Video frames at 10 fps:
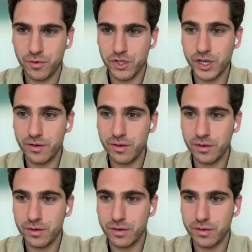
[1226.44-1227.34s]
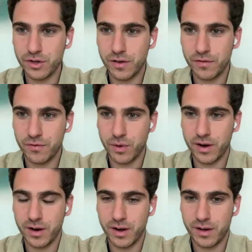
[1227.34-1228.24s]
software in general, or
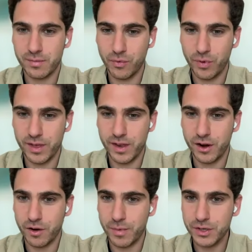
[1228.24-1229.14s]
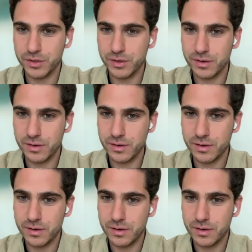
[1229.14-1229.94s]
software within automation?